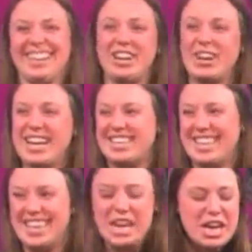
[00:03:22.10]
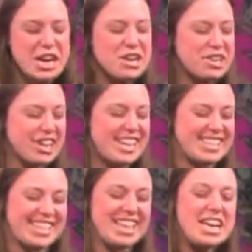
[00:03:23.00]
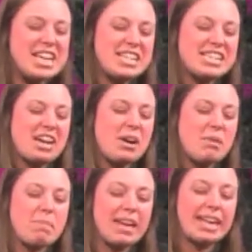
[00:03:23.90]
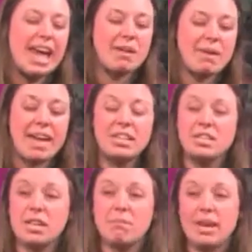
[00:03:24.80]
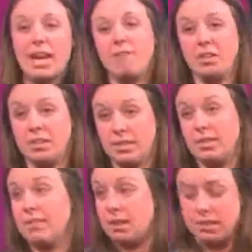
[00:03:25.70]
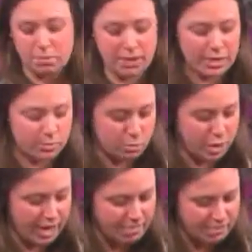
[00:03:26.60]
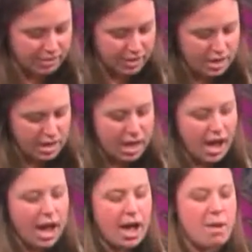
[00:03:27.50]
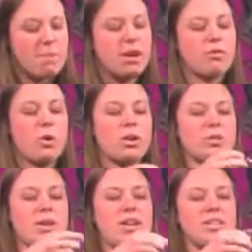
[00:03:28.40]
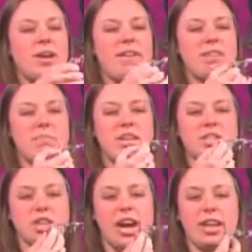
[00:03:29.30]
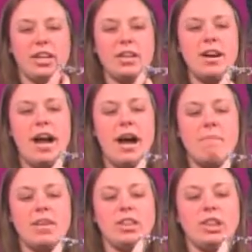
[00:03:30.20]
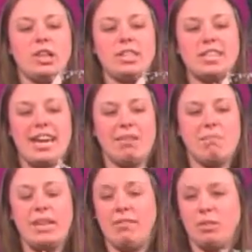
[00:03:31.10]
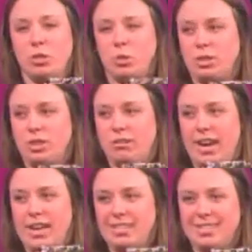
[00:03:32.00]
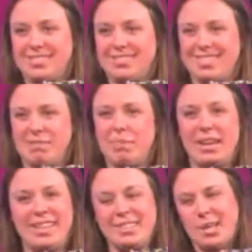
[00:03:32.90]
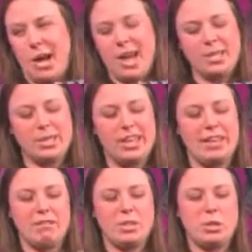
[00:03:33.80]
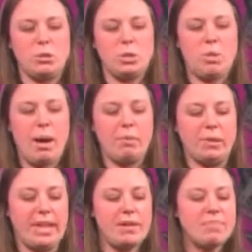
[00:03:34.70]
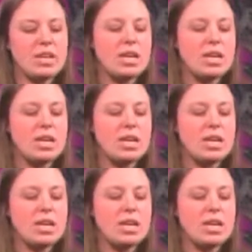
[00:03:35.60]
crazy. So, but it can manage some behaviors. There is a place for it. Of course, we also have the pinch collar. It looks like a medieval torture device, but it's not if it's used properly.